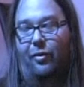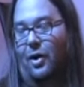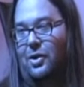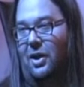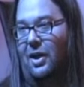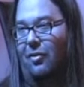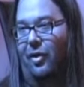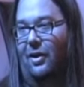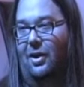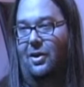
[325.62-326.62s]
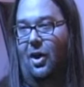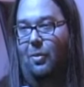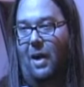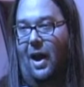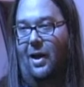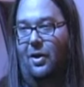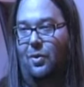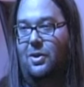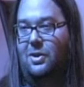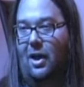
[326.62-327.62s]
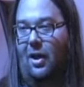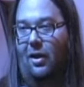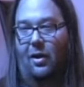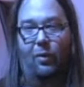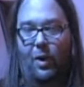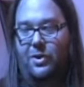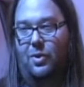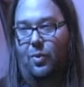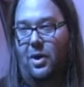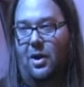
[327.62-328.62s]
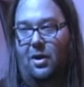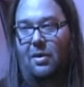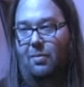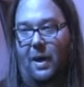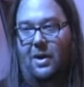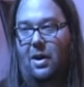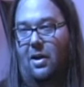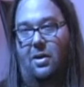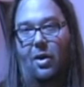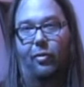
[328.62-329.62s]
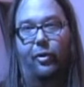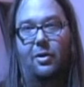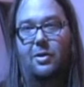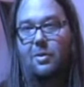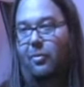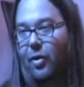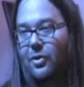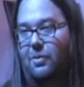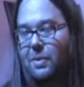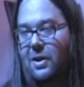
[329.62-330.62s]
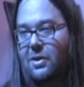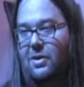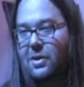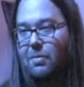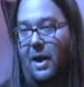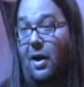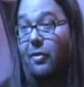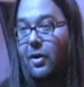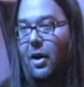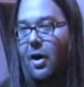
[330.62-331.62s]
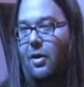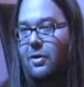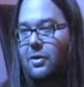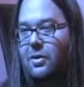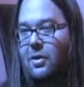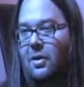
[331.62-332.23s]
freshly convicted young man into his cell once a week, you know, for some frozen pizzas and paying off the guards.